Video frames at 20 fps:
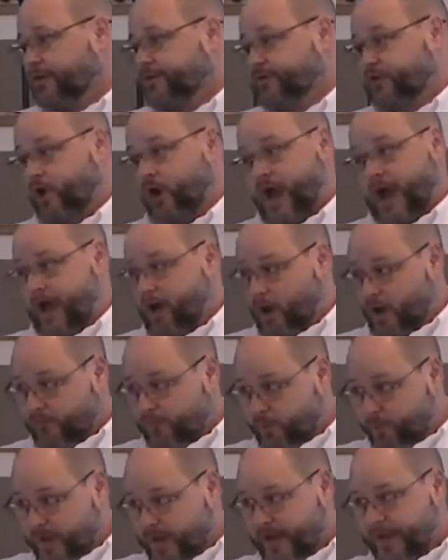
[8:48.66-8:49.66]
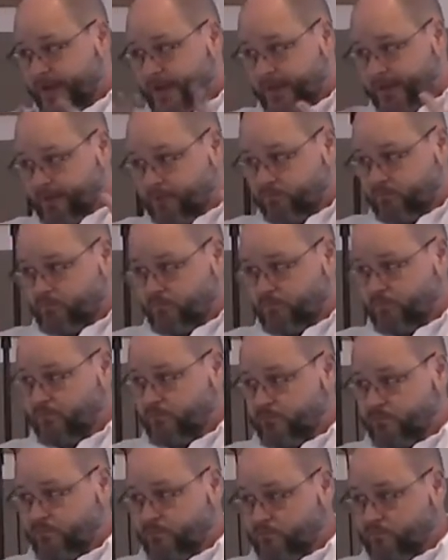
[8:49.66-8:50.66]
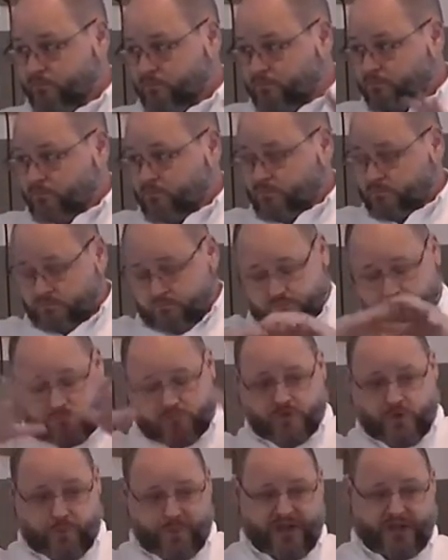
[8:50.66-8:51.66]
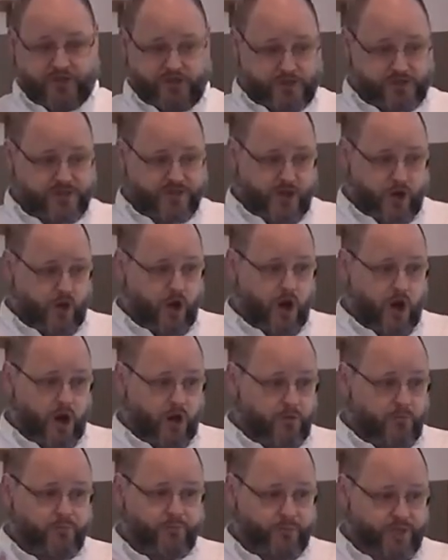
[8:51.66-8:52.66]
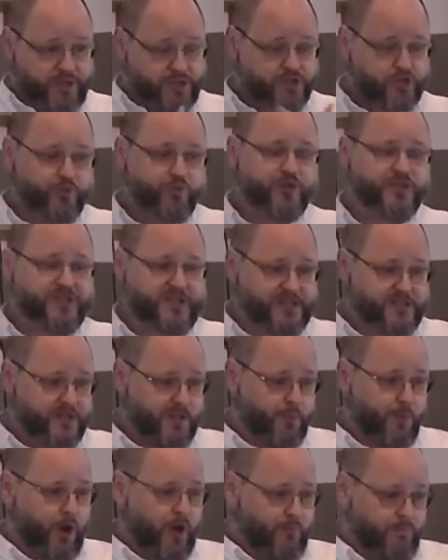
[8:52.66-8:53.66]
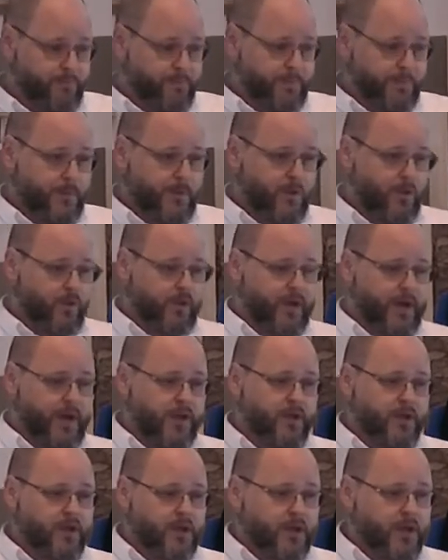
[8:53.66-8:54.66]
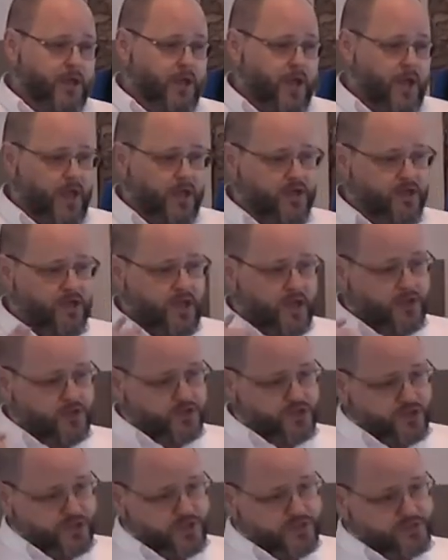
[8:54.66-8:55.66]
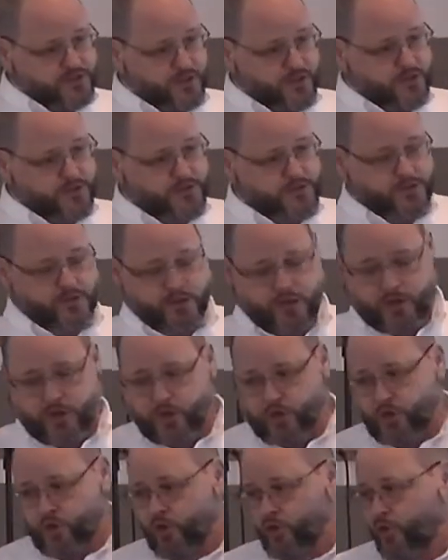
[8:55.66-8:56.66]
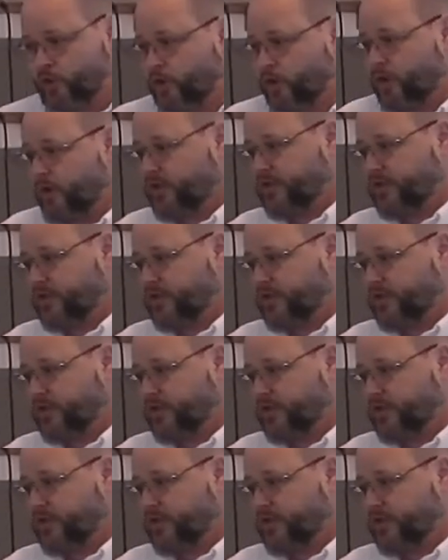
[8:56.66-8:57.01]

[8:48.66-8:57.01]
so however many dimensions there are, he supersedes them all. Okay, and yet Jesus, who